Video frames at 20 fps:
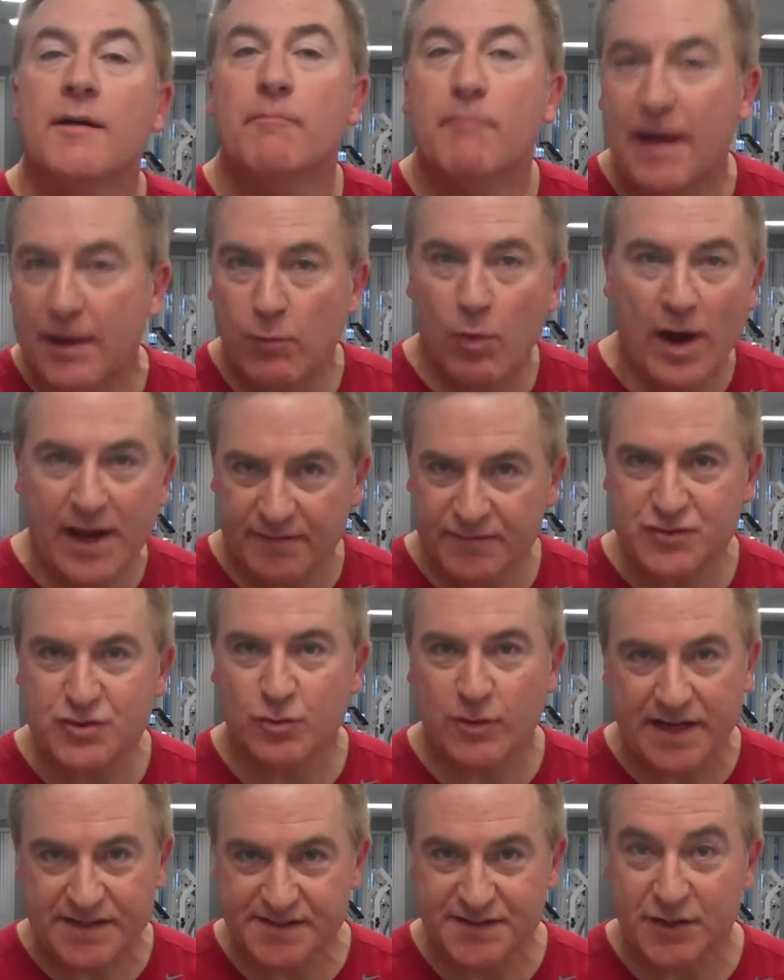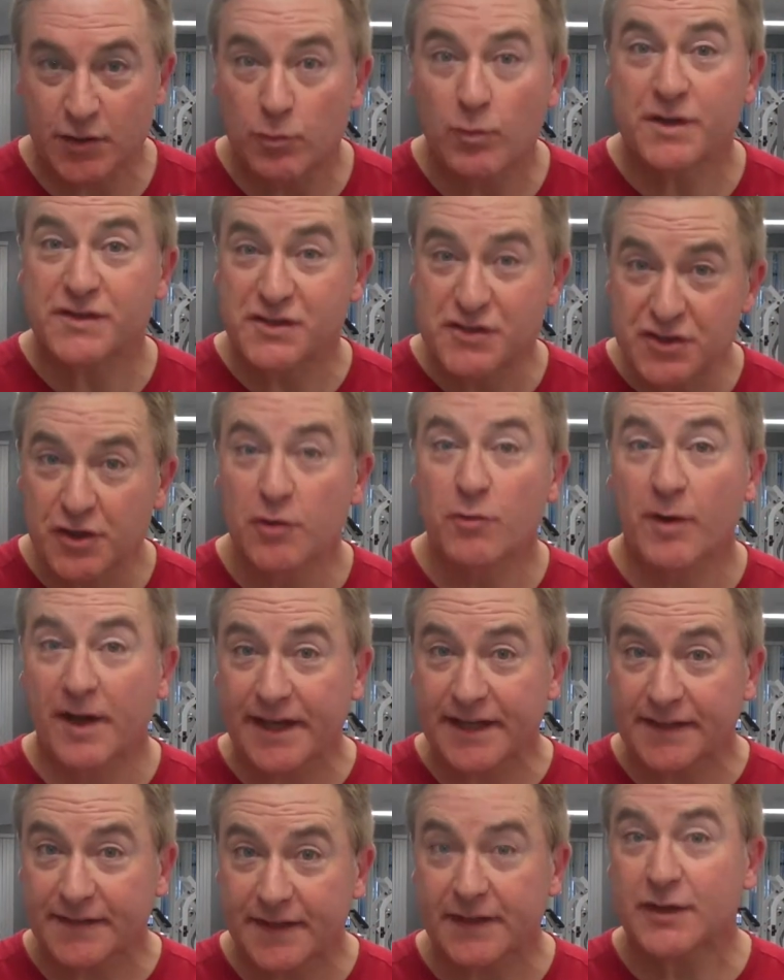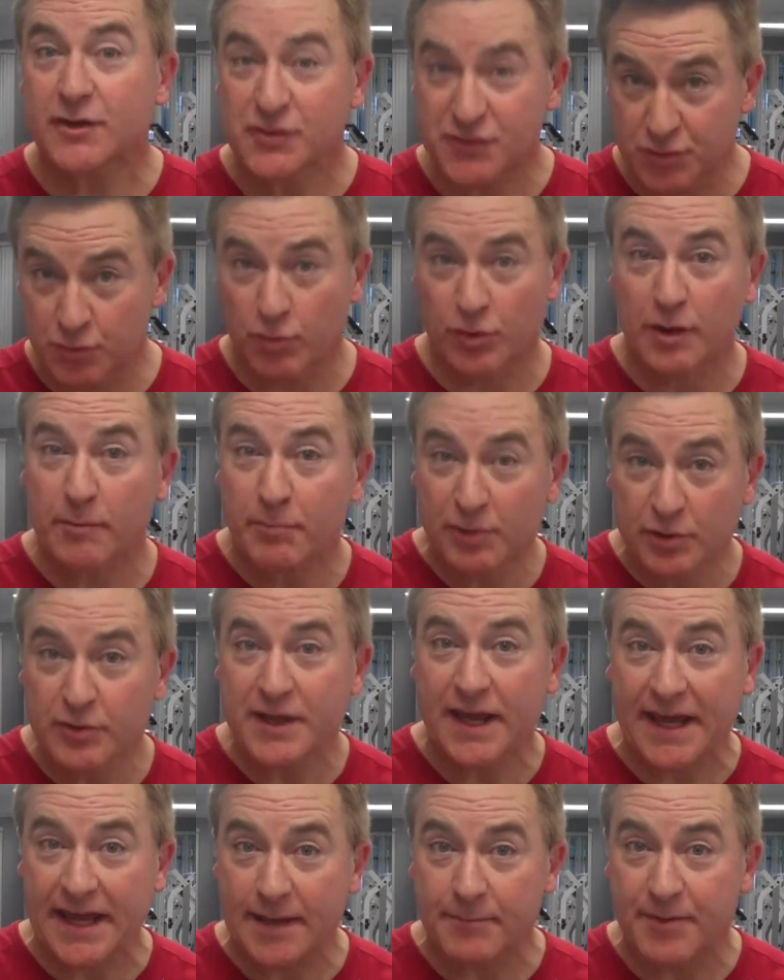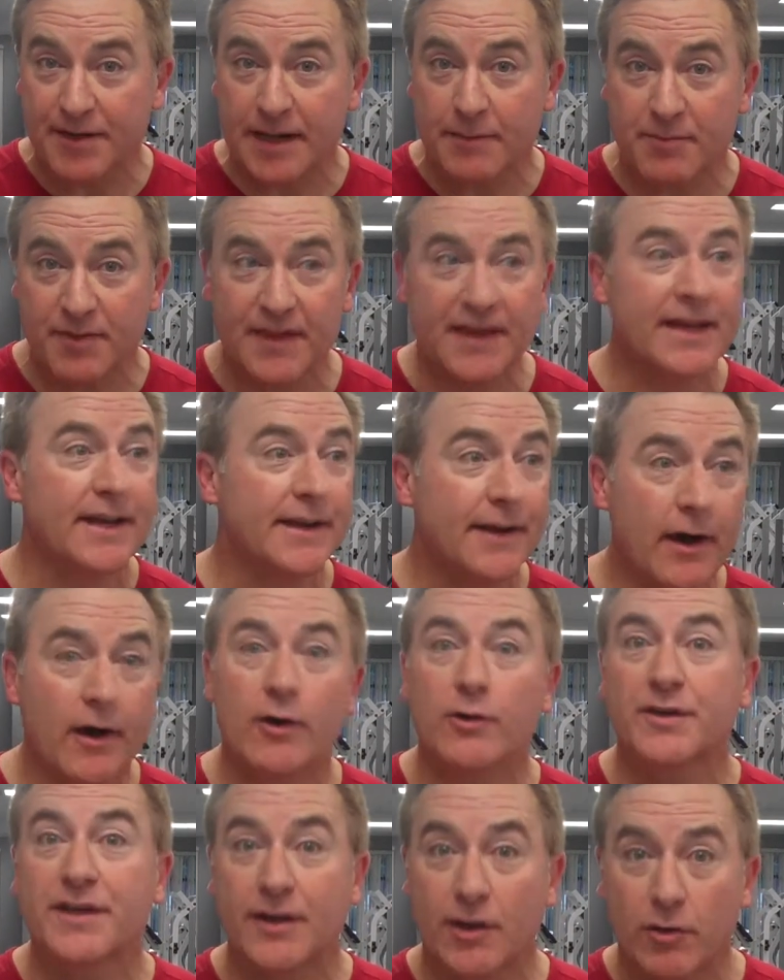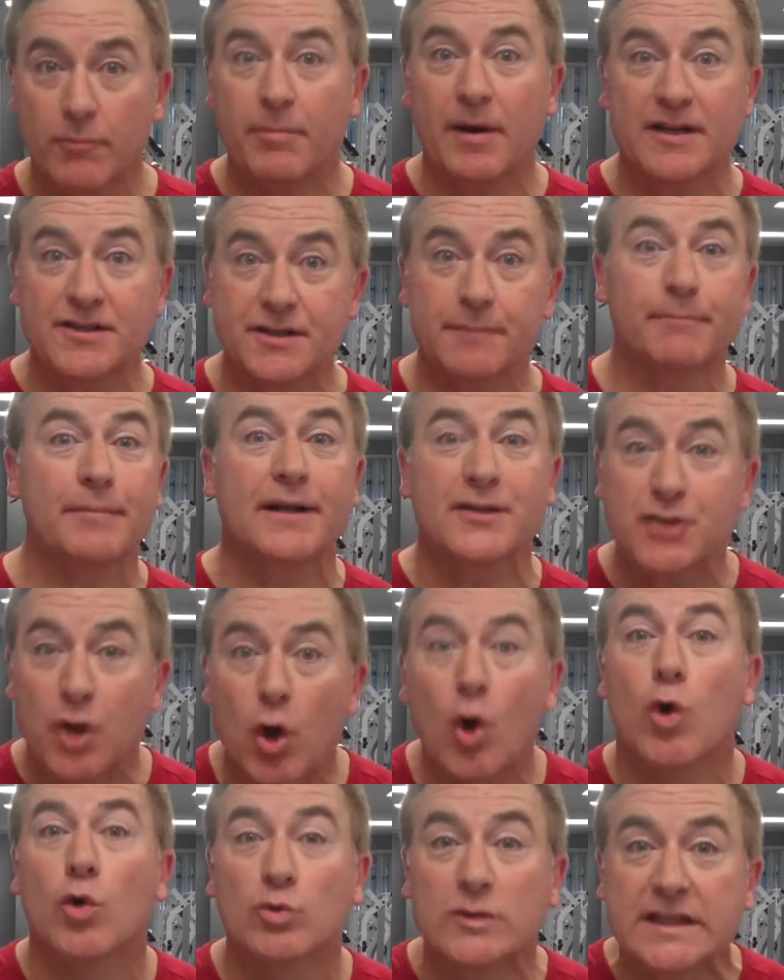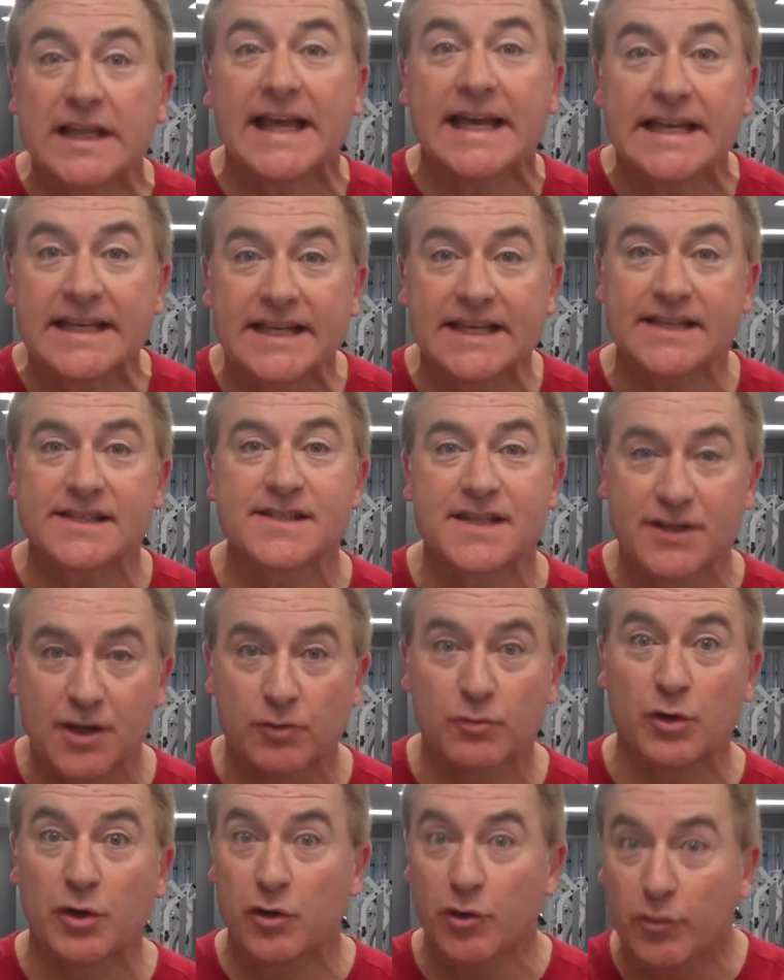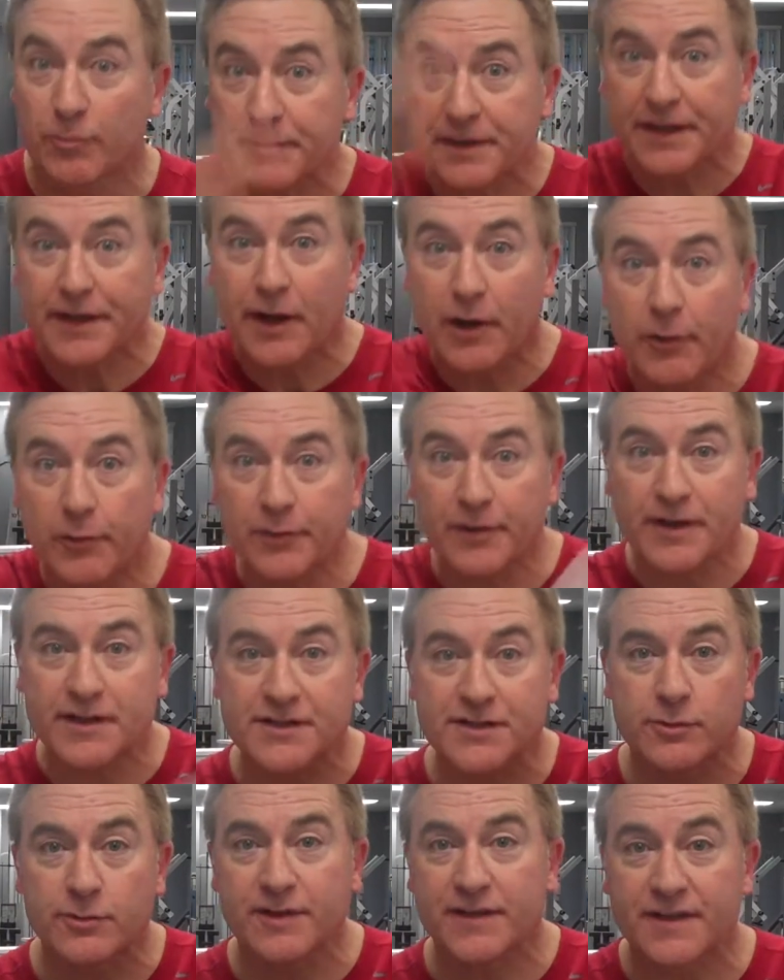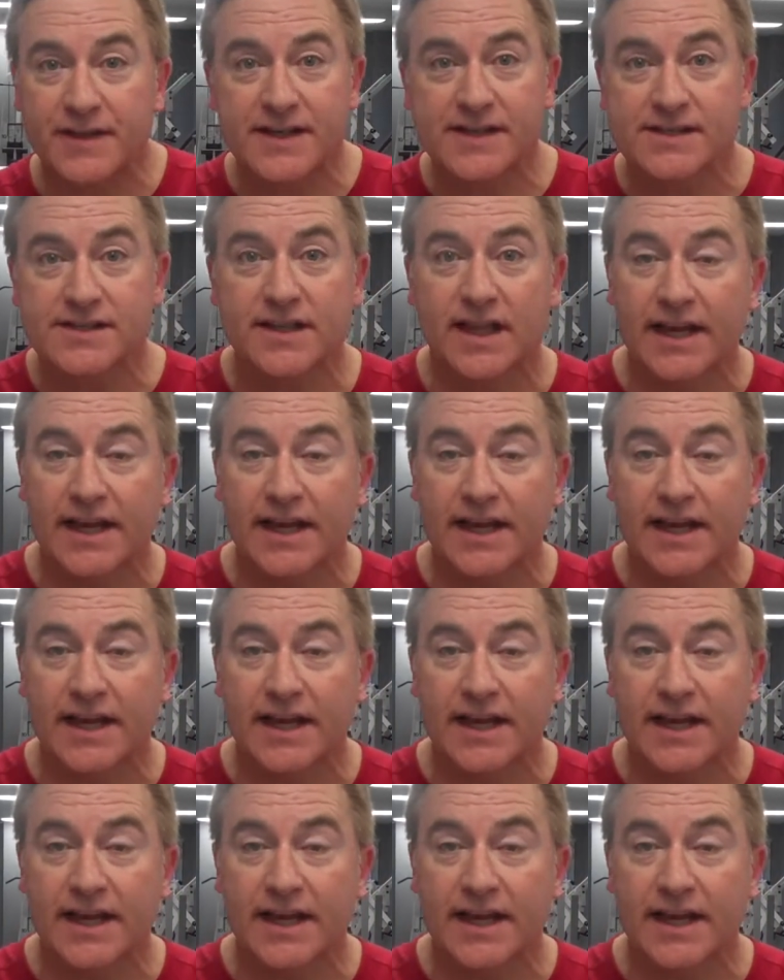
My wife Tressa was doing the Kuzora boot camp, and I'm thinking, oh, you know, bunch of, bunch of old ladies in a room, you know, doing this.